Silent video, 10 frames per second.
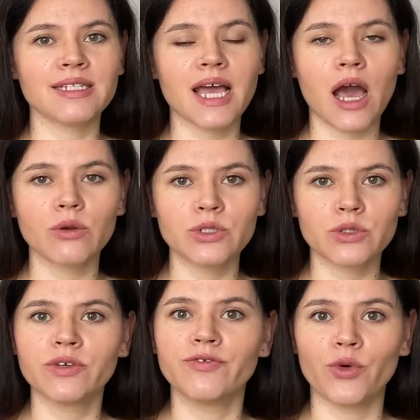and
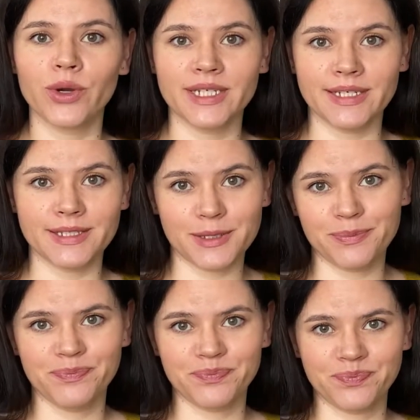how to avoid
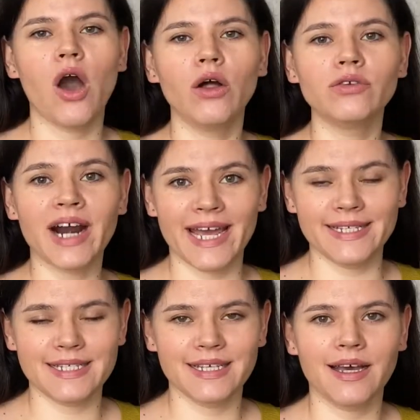it.
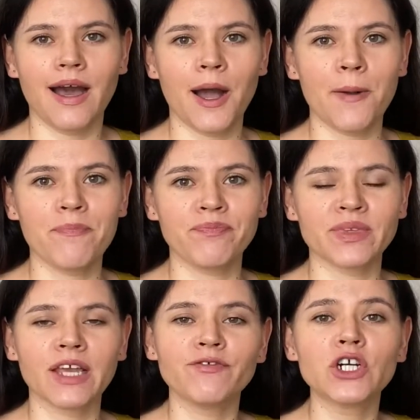All right,
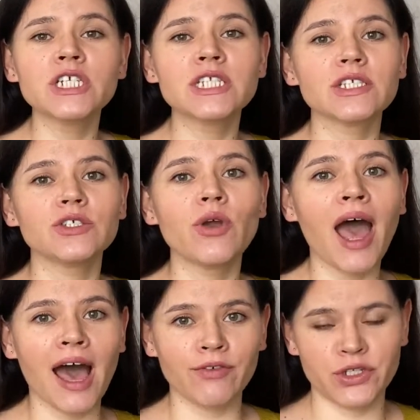um, first
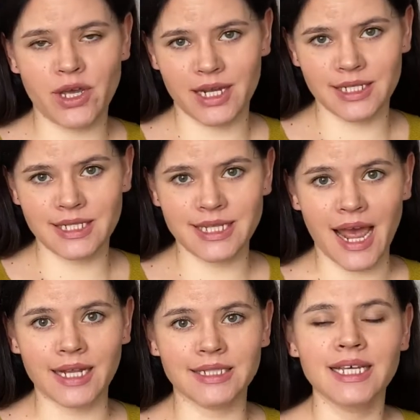you have to
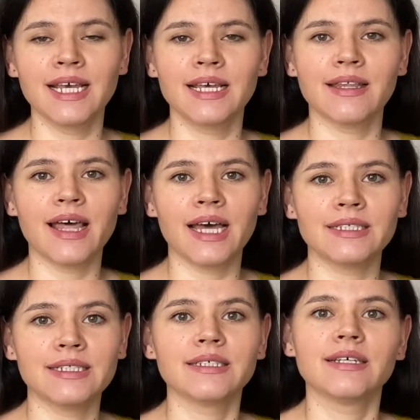understand
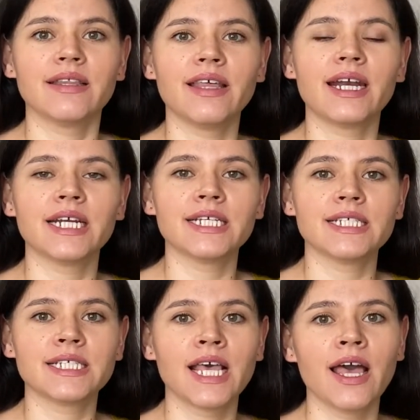that
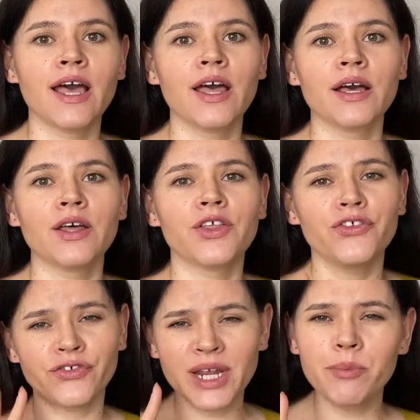there is
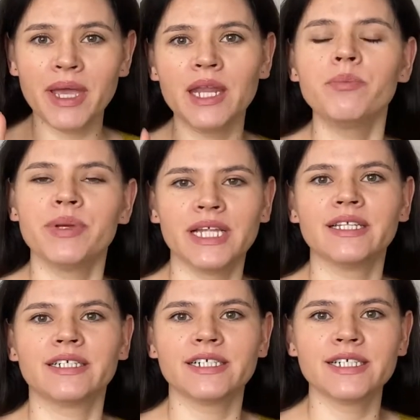three
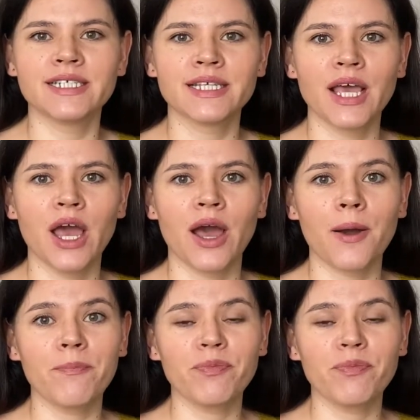main pillars